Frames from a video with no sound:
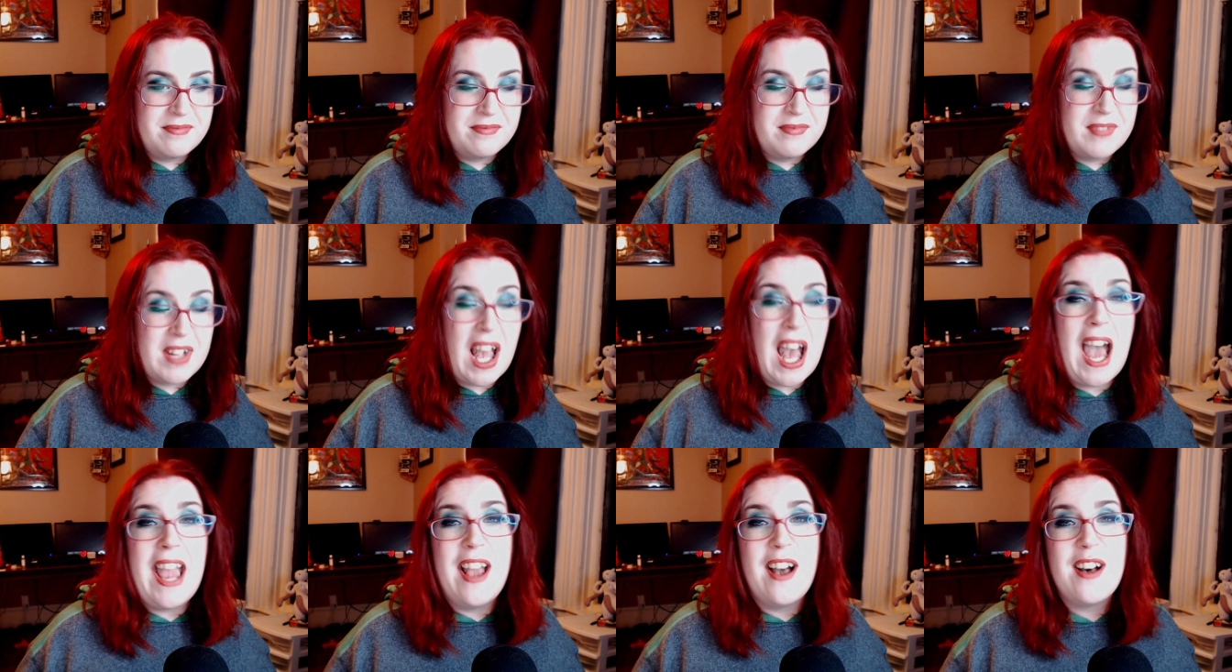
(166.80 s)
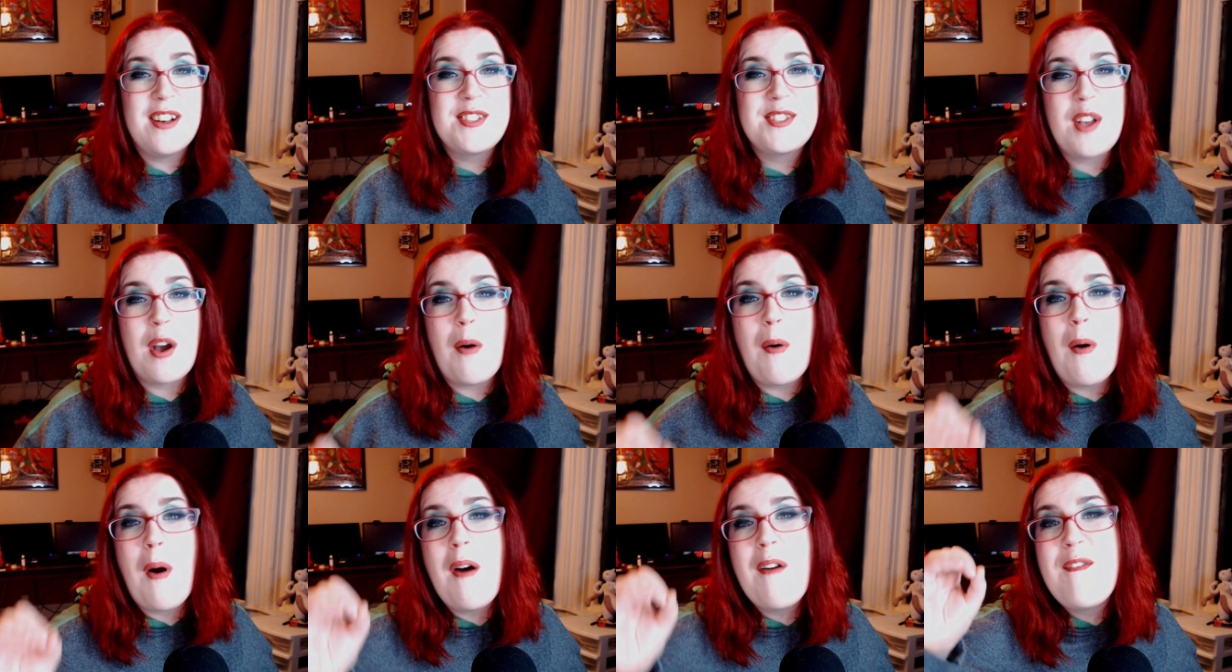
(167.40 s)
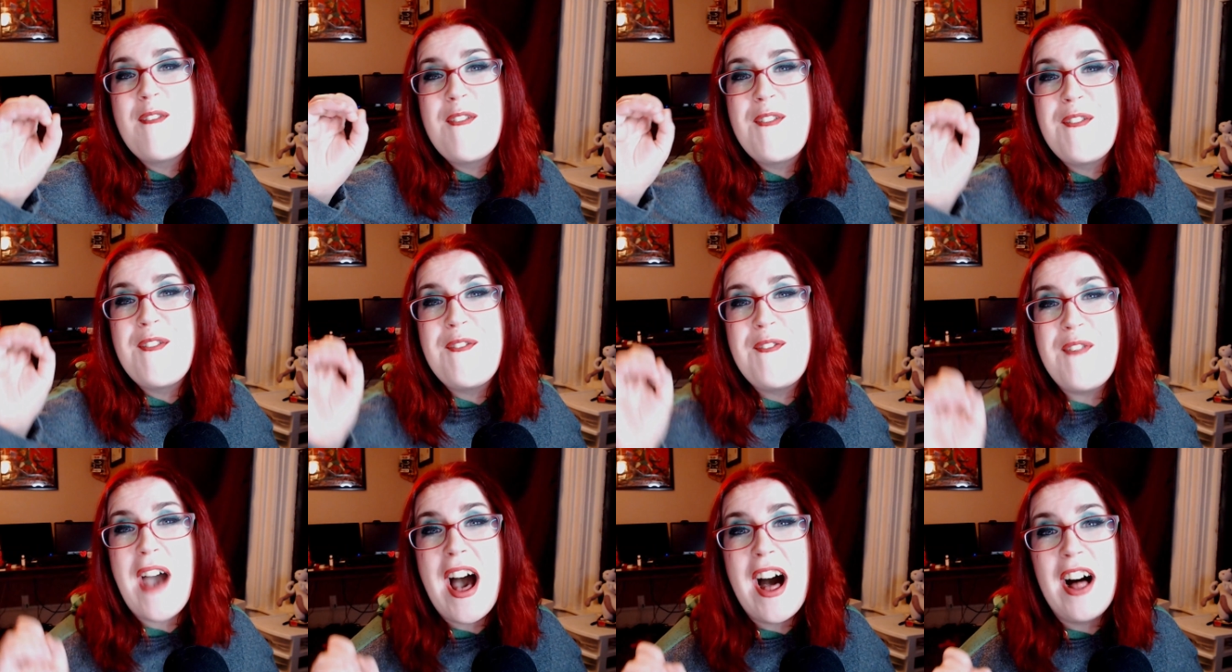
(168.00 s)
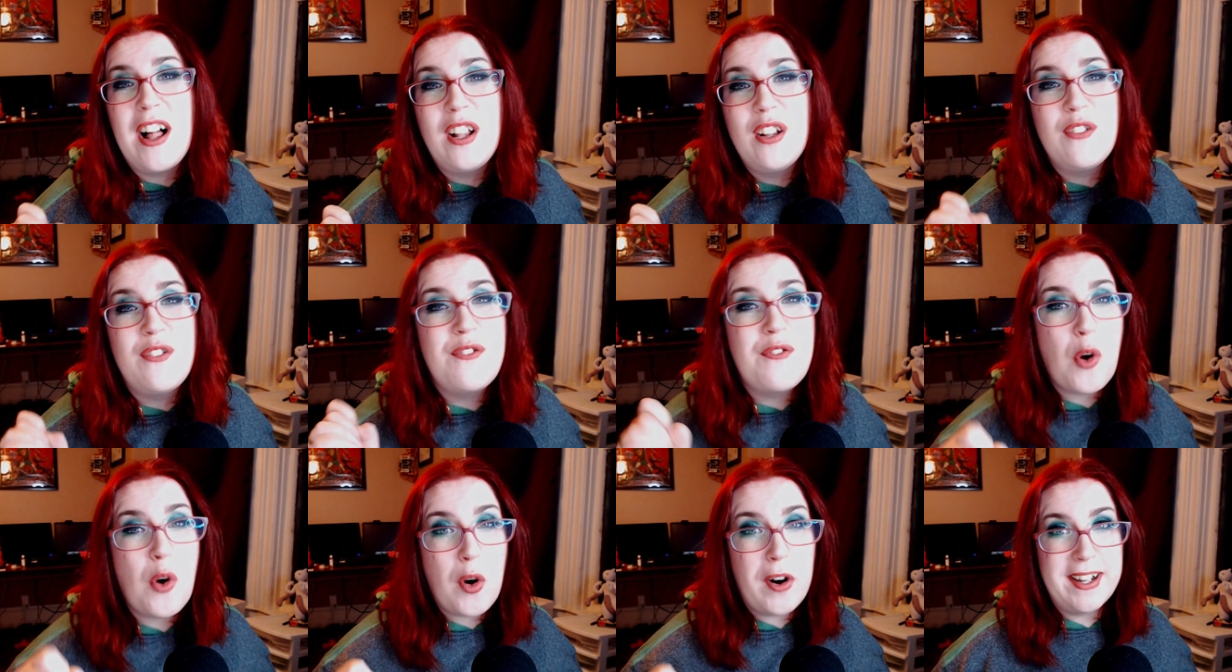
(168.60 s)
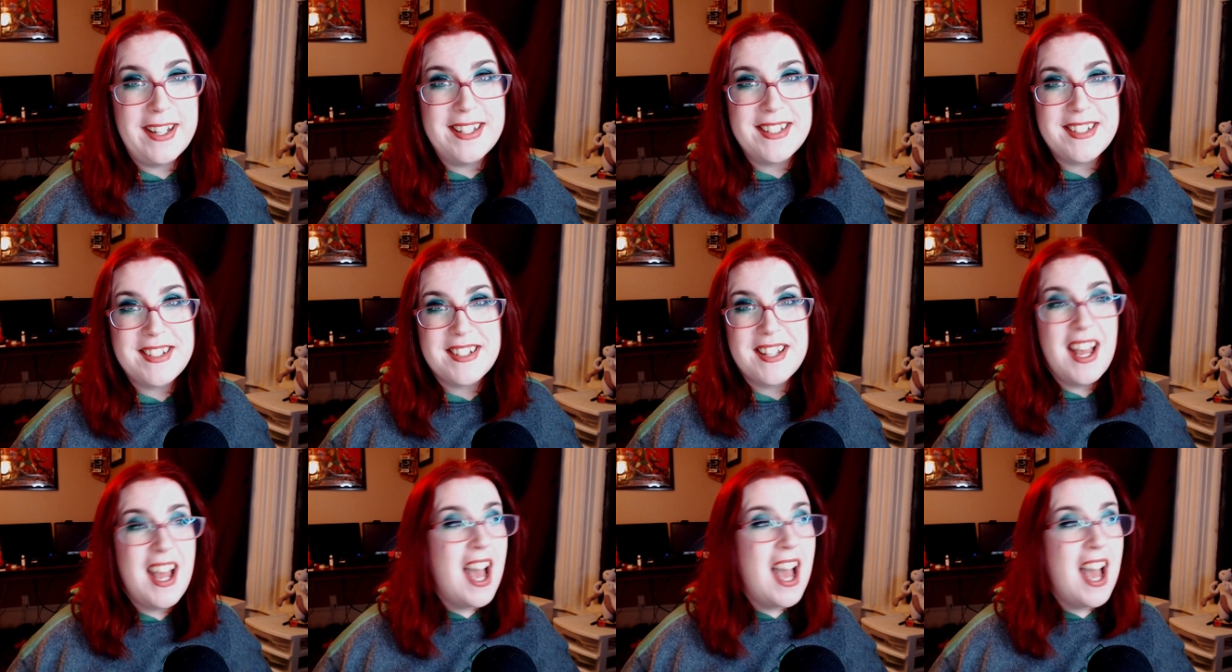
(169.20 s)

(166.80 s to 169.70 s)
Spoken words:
I also fell for it.